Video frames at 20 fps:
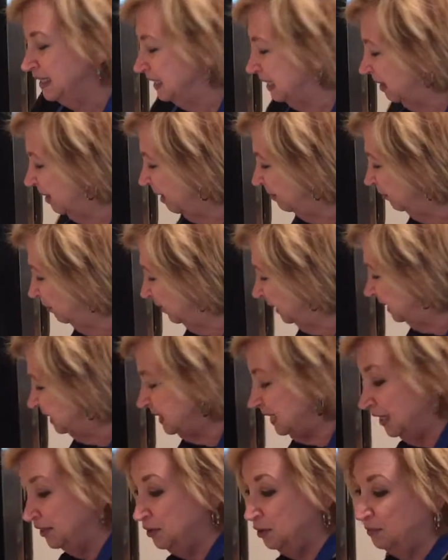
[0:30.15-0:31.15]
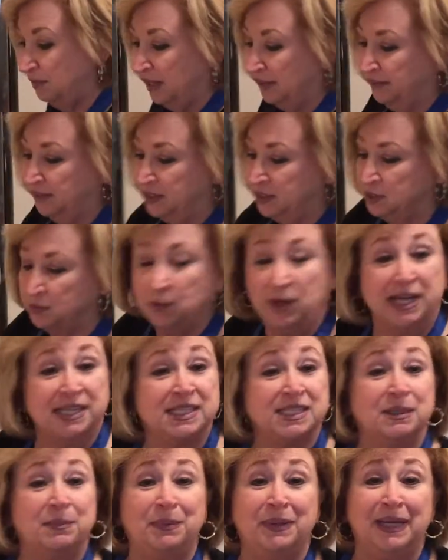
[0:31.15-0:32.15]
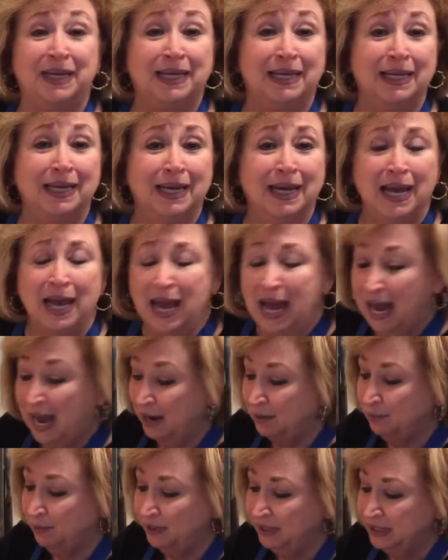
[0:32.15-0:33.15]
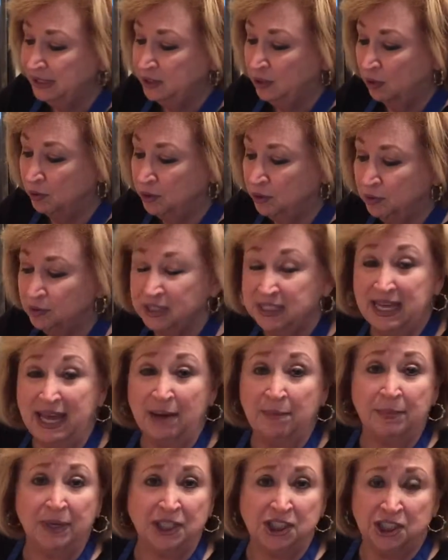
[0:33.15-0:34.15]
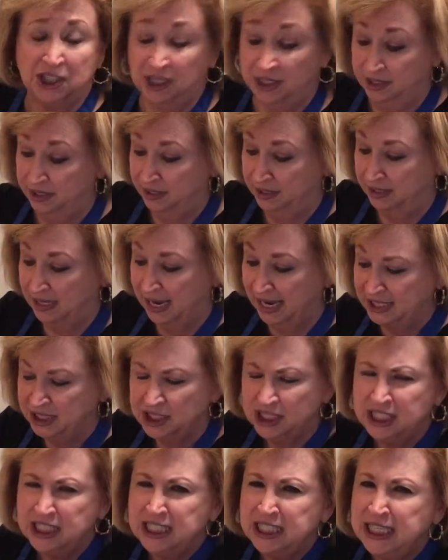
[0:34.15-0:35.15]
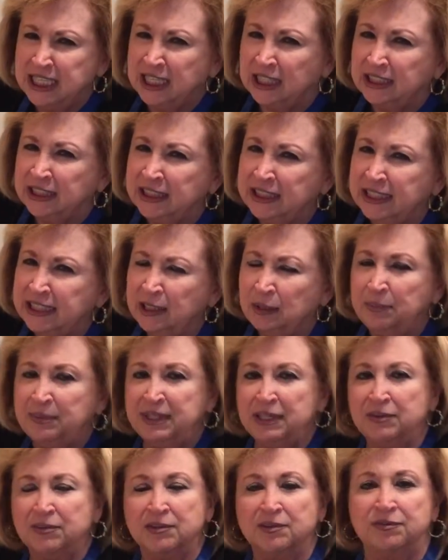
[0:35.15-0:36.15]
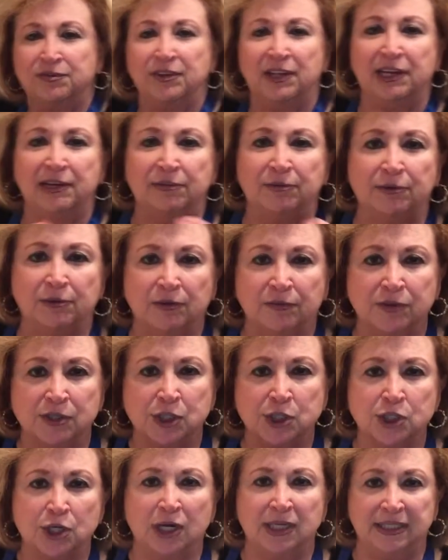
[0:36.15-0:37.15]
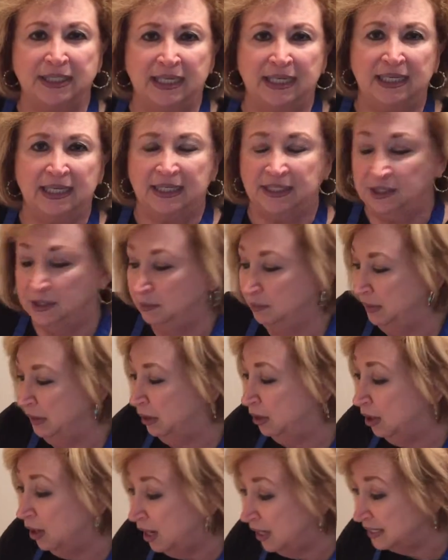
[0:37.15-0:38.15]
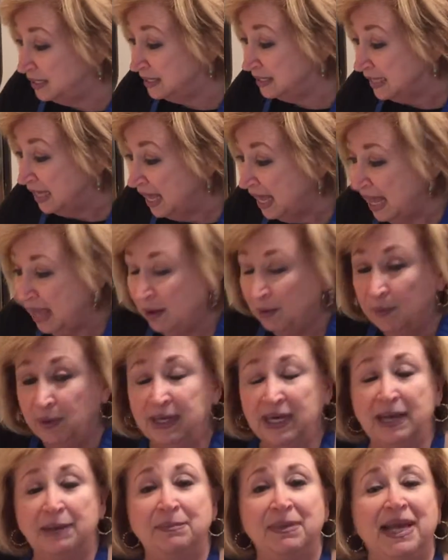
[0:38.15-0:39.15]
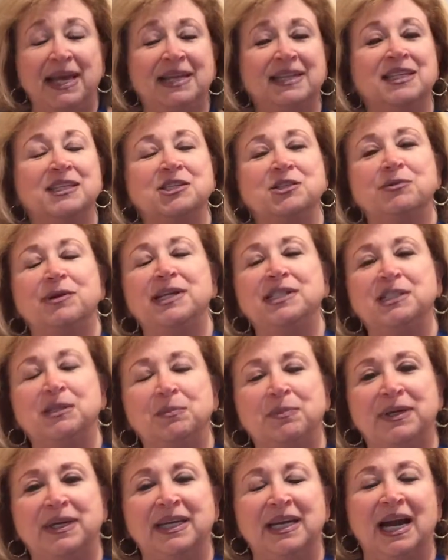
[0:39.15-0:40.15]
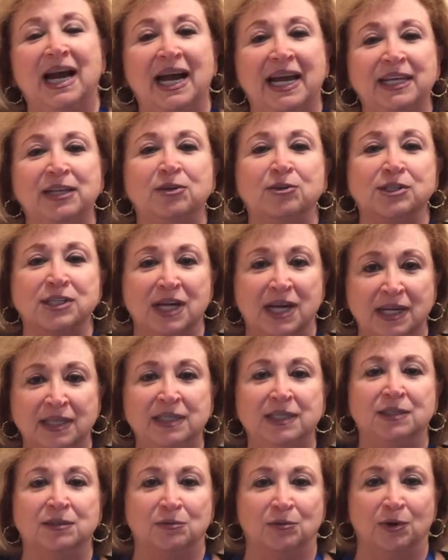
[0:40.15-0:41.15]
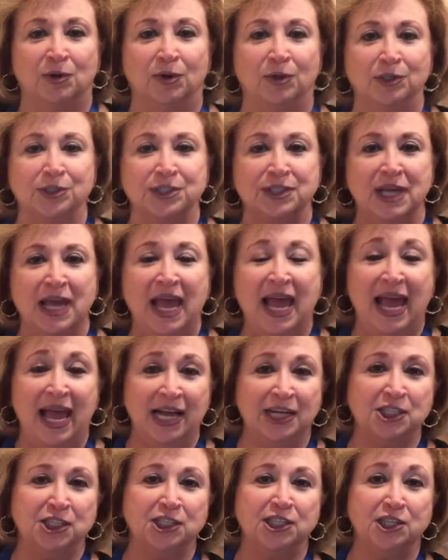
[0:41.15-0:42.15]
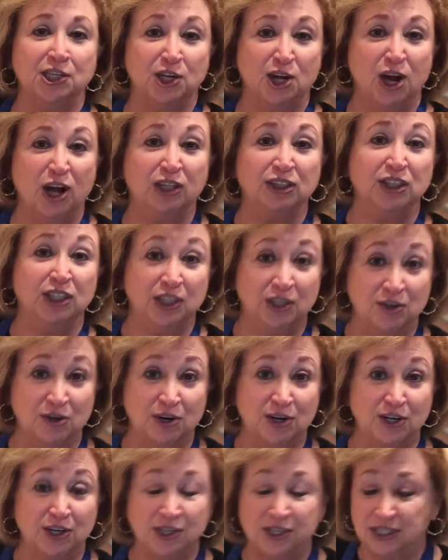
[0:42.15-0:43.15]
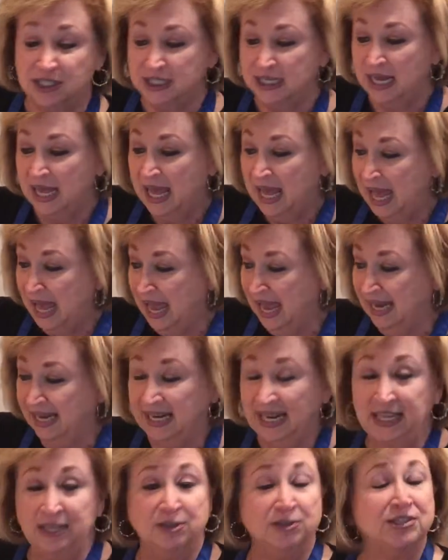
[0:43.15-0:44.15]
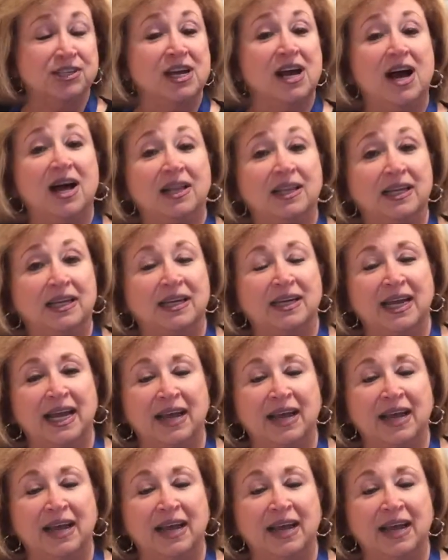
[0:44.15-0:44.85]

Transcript: Now, I'm going to tell you about this recipe. I really don't use that much onion. I just need a little bit of the flavor of the sauteed onion, because when I make this recipe, I use onion rolls. Actually, they're called New Yorkers, and I use challah.